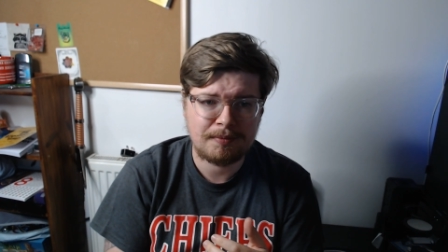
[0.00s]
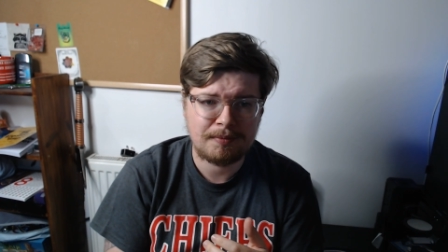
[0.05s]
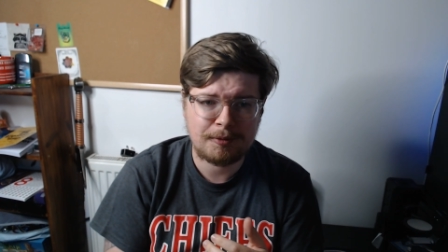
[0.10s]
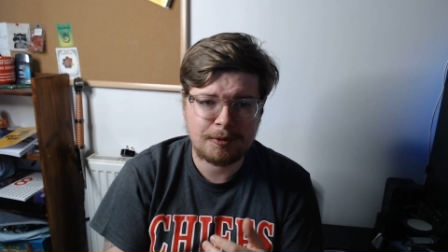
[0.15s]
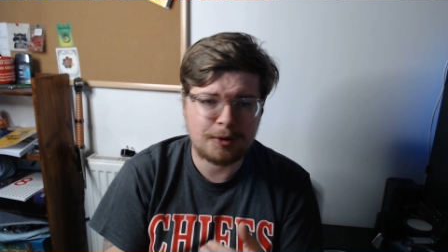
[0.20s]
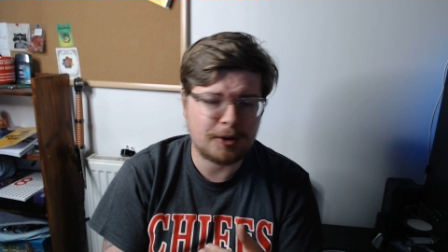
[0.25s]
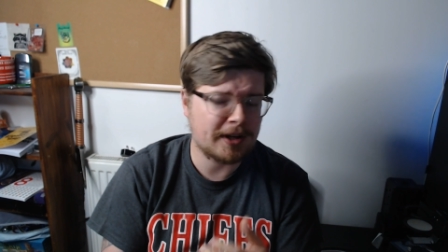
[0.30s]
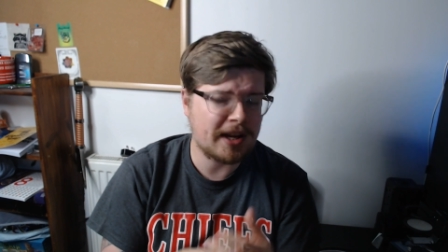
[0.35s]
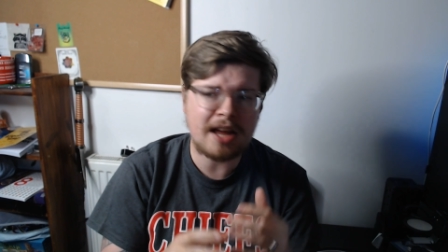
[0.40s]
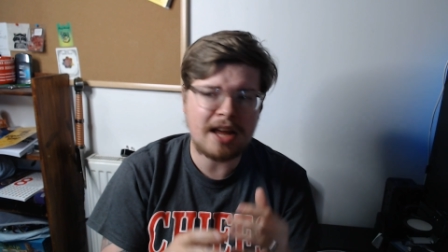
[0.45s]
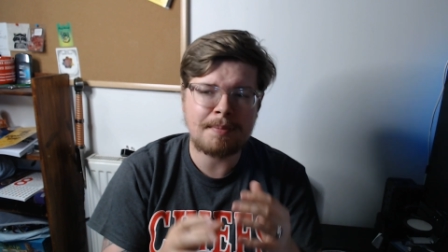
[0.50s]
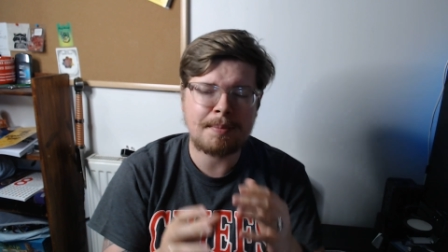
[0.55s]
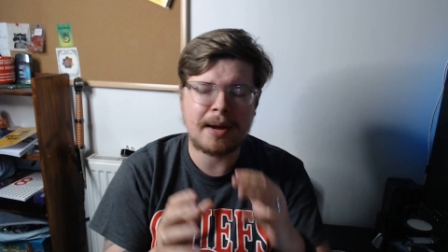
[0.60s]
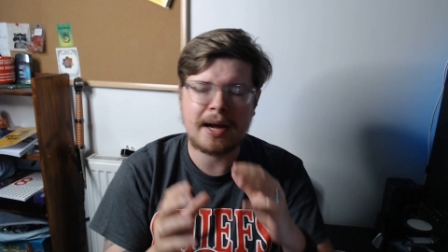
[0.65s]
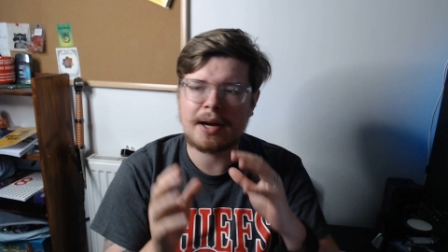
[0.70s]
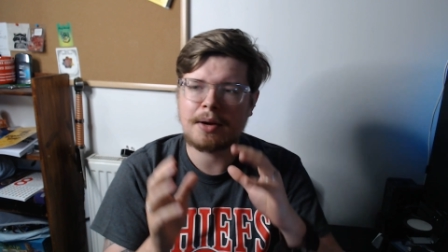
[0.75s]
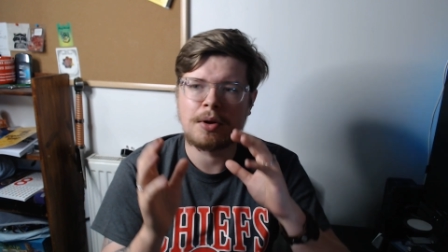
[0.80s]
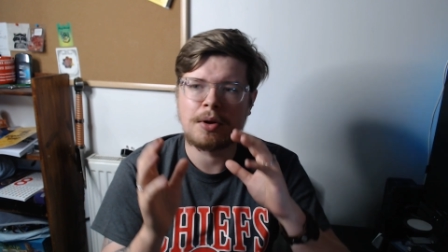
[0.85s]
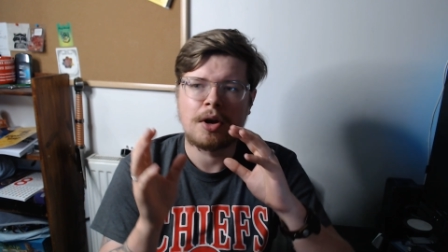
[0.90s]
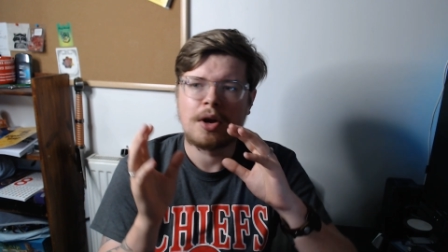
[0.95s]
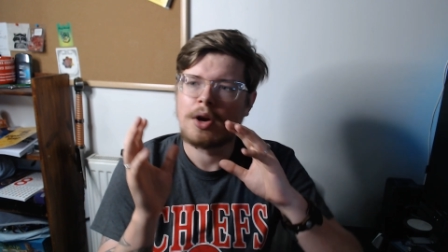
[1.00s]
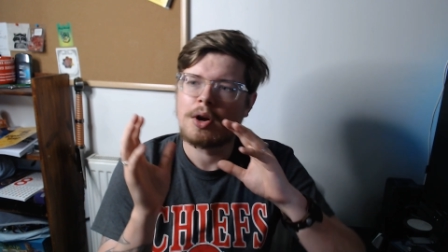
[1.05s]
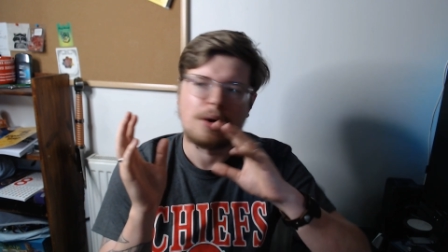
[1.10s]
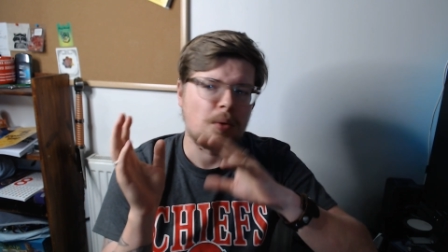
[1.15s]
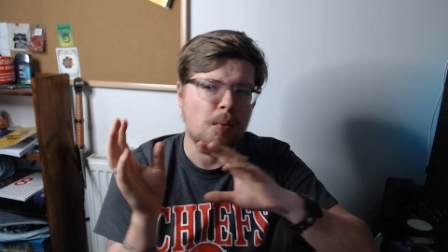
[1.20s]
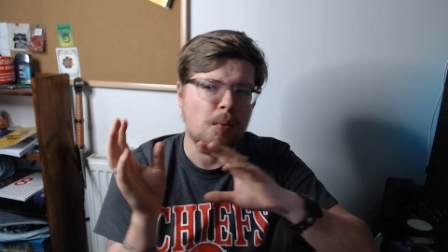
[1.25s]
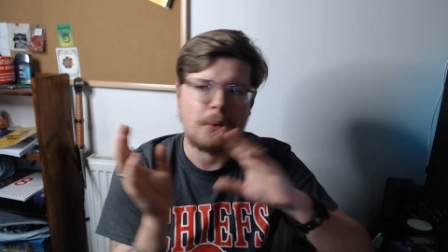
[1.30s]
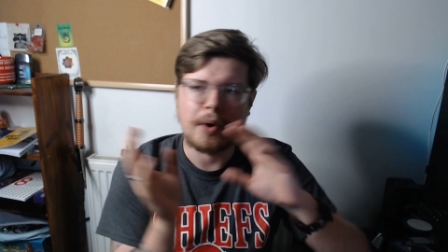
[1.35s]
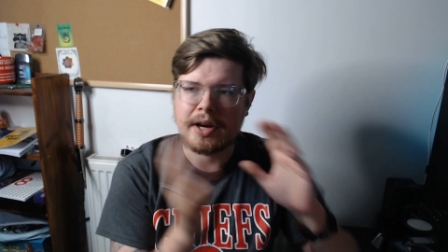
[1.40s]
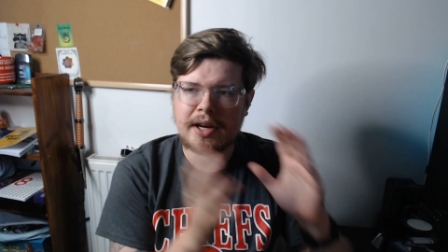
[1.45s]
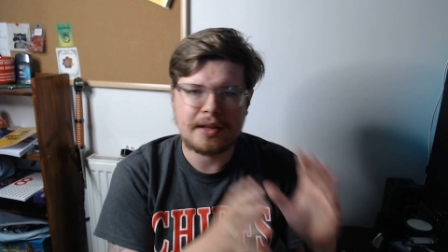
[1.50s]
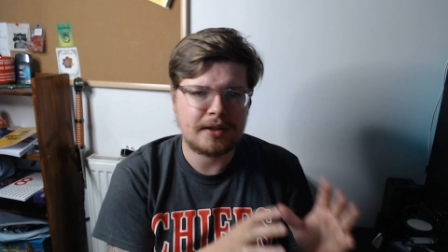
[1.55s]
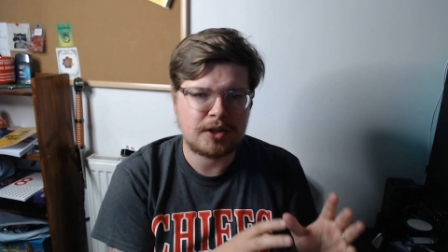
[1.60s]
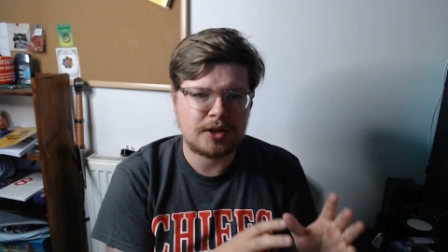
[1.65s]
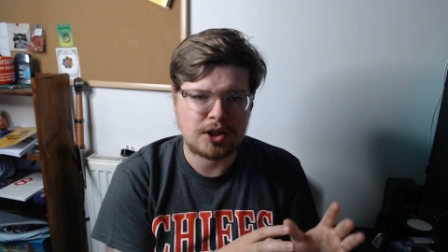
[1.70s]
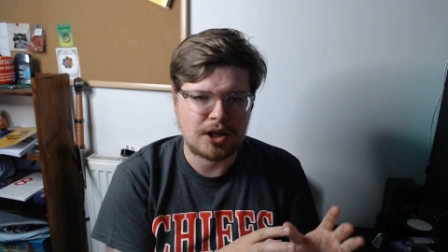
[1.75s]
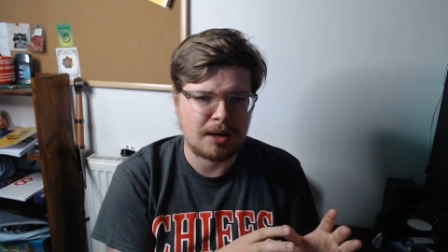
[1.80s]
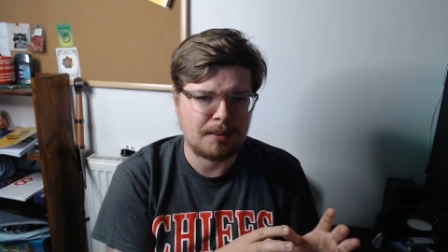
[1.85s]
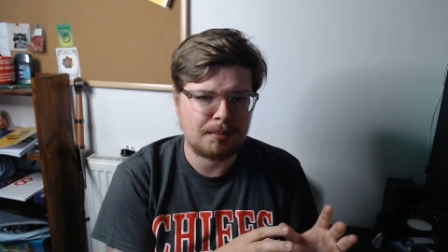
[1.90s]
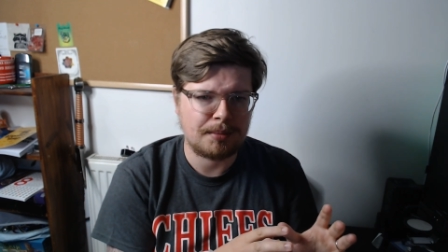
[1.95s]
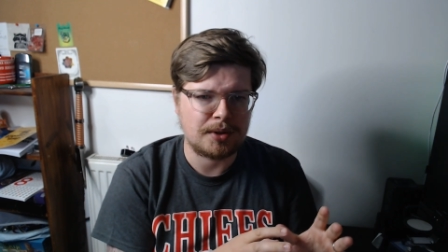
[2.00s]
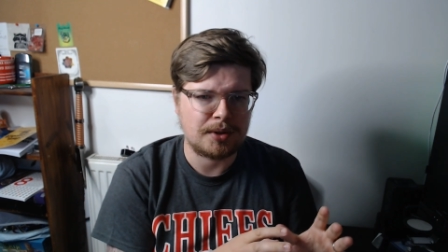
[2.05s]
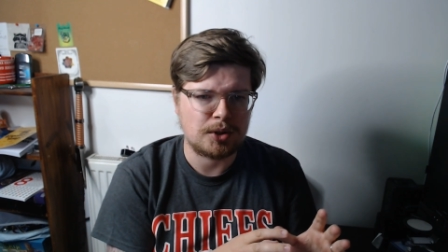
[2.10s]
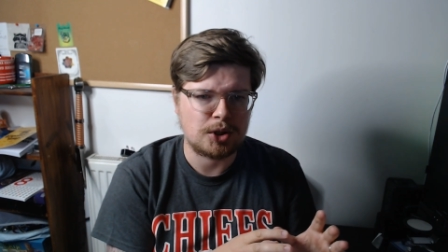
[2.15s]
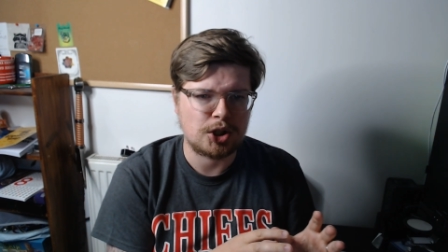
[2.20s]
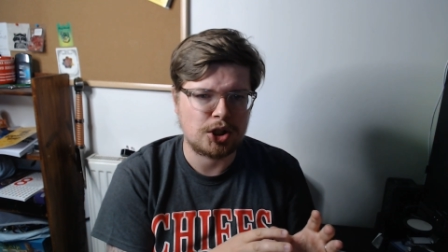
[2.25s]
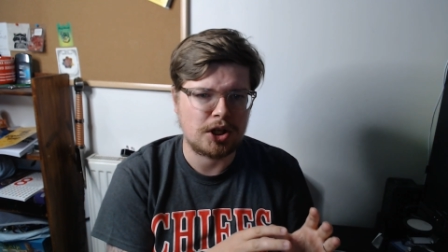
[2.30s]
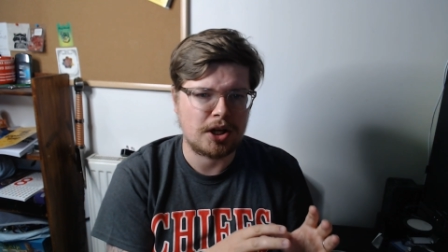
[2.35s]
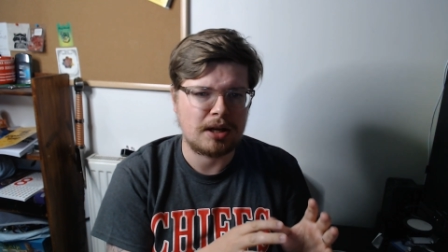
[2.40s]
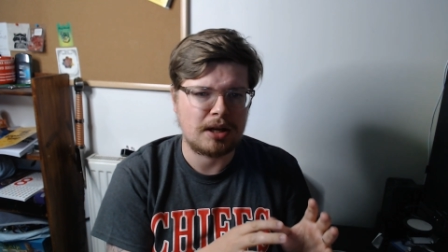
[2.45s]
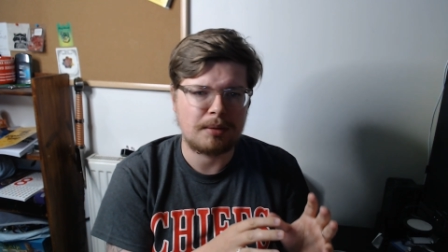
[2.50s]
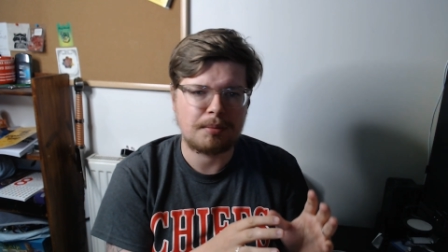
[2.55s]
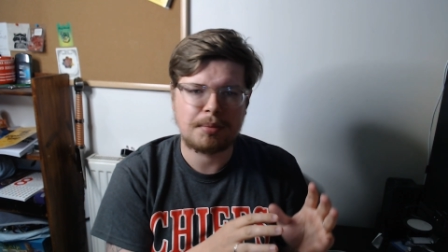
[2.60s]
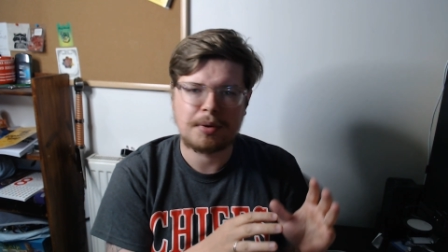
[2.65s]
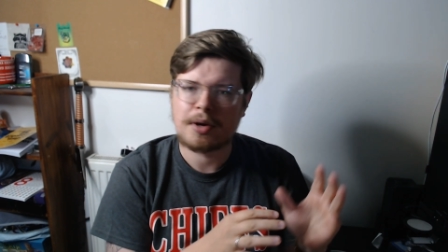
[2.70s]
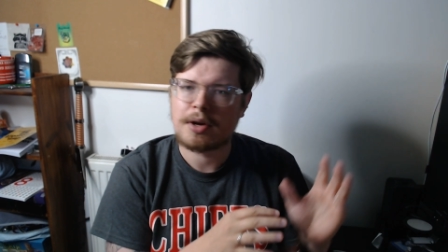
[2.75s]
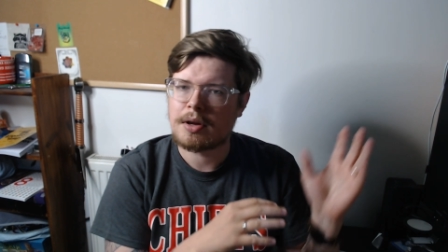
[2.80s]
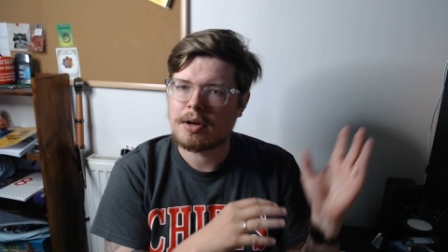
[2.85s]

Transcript: Forget about winning the championship,